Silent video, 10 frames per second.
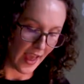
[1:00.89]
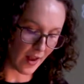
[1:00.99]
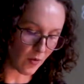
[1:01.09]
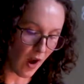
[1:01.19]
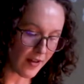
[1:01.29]

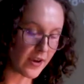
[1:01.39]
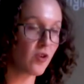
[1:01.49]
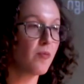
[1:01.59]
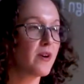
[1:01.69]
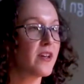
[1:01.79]
And while at
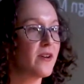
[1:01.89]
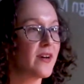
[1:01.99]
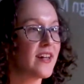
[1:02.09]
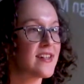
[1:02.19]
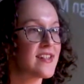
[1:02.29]
Cooper
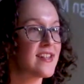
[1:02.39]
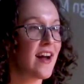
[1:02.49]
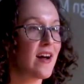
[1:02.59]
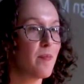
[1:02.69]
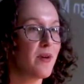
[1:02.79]
Hewitt,
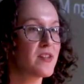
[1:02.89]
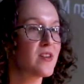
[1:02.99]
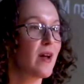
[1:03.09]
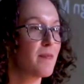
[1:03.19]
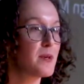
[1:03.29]
Sarah built
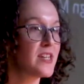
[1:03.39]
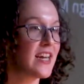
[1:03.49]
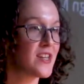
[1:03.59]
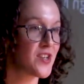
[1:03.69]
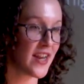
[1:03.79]
a
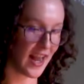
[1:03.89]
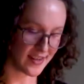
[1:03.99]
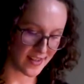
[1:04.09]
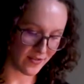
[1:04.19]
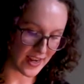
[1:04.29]
reputation
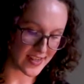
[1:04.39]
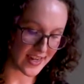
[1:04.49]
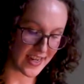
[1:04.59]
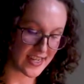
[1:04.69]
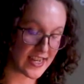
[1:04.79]
as the
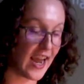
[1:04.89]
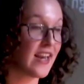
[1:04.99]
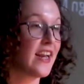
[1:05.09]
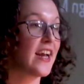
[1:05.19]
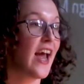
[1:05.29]
resident
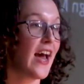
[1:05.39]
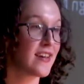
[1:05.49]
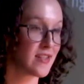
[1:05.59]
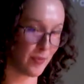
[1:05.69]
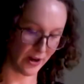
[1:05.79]
dining
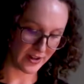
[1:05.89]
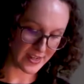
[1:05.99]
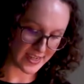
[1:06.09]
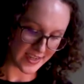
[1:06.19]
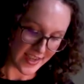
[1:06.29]

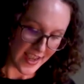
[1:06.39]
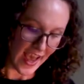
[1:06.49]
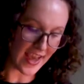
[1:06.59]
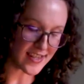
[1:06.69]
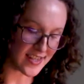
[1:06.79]
expert,
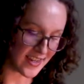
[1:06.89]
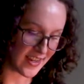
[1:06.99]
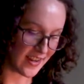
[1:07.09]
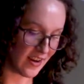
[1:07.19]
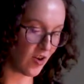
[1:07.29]
as
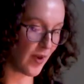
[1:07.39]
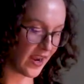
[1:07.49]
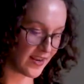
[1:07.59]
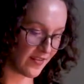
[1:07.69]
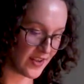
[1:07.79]
seen in her
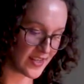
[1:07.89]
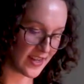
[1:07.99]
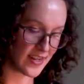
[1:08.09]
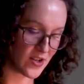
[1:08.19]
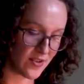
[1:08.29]

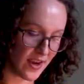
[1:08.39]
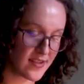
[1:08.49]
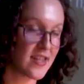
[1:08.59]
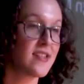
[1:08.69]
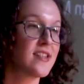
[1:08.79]
magnificent
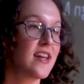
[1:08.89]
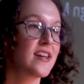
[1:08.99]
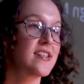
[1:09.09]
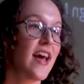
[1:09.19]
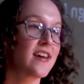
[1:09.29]

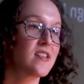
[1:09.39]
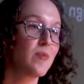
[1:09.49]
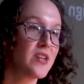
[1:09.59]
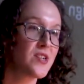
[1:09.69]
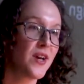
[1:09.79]
2006
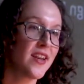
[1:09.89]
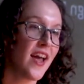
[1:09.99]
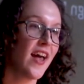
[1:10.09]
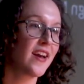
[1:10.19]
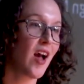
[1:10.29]
exhibition
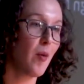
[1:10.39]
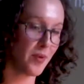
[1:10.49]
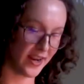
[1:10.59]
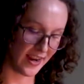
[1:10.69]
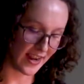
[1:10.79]
and
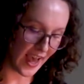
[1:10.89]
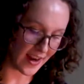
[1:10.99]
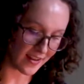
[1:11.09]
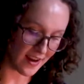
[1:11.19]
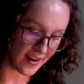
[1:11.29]
accompanying
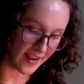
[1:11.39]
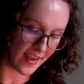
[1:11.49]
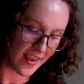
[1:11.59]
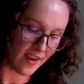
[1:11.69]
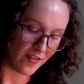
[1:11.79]
catalog,
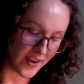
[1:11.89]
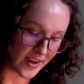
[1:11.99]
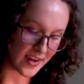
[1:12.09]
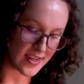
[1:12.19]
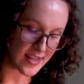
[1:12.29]

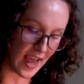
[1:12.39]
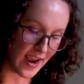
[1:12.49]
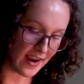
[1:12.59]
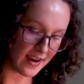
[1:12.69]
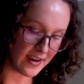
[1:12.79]
Feeding
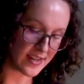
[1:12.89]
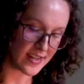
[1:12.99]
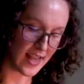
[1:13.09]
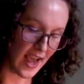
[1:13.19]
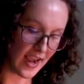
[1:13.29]
Desire,
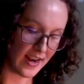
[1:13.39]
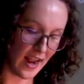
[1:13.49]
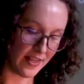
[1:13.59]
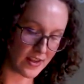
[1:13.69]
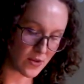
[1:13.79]
Design,
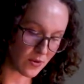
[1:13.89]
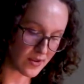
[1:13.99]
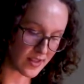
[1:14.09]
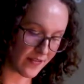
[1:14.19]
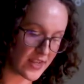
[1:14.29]
and the
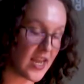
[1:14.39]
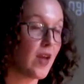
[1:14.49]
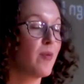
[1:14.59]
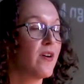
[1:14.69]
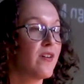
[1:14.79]
Tools of the
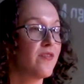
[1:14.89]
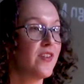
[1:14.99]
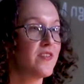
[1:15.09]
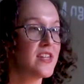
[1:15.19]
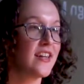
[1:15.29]
Table,
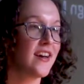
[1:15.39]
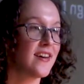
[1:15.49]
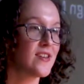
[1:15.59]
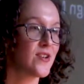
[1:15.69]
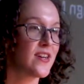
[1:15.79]

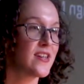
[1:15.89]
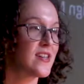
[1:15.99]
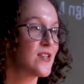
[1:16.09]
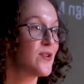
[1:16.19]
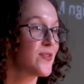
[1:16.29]
1500 to
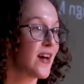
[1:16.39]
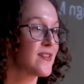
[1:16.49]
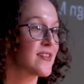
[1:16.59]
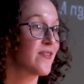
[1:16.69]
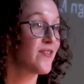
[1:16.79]

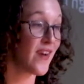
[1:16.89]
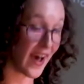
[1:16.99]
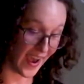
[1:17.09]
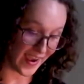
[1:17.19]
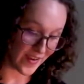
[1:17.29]

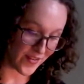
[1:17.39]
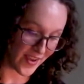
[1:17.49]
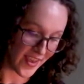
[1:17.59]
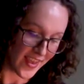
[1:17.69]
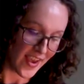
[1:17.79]
2005,
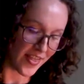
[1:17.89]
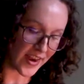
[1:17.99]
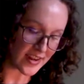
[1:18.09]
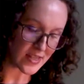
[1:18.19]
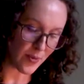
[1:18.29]
that
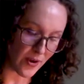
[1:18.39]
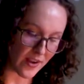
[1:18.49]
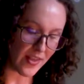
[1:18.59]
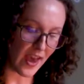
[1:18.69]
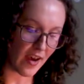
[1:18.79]

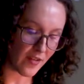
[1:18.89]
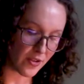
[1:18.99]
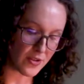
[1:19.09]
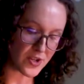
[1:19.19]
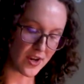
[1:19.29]
explored the
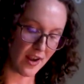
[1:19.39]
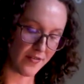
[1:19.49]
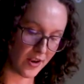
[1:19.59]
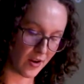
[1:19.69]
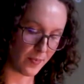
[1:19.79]
evolution of
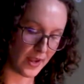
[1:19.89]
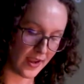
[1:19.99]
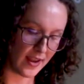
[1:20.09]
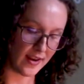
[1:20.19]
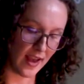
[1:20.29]

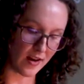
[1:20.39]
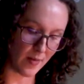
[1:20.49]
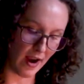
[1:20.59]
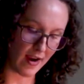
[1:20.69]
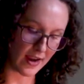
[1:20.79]
European and
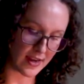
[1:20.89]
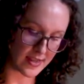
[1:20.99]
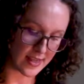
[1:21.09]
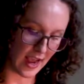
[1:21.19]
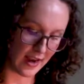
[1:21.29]
American
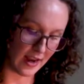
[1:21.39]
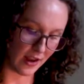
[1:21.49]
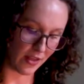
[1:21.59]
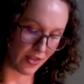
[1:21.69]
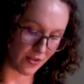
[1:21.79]

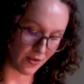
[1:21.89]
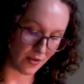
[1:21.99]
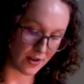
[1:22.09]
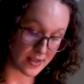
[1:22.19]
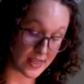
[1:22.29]
designing through,
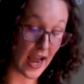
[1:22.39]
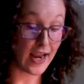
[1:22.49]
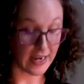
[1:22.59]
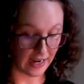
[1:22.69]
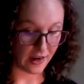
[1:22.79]

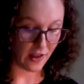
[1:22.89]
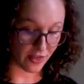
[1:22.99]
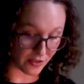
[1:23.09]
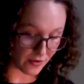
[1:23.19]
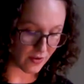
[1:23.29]
dining
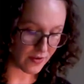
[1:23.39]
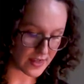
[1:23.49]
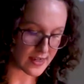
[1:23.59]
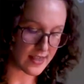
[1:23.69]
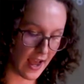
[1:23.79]
through the
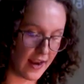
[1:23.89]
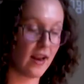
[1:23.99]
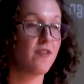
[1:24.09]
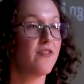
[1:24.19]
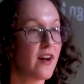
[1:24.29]
design
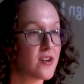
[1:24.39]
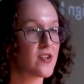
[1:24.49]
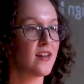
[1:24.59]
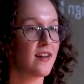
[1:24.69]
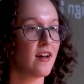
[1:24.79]
and
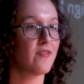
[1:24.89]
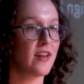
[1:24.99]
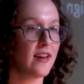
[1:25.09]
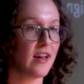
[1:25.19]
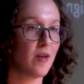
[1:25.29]
function of
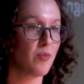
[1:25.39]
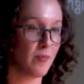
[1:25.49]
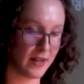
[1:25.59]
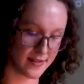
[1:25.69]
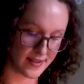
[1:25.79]
eating
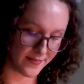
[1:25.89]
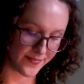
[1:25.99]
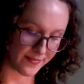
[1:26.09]
implements.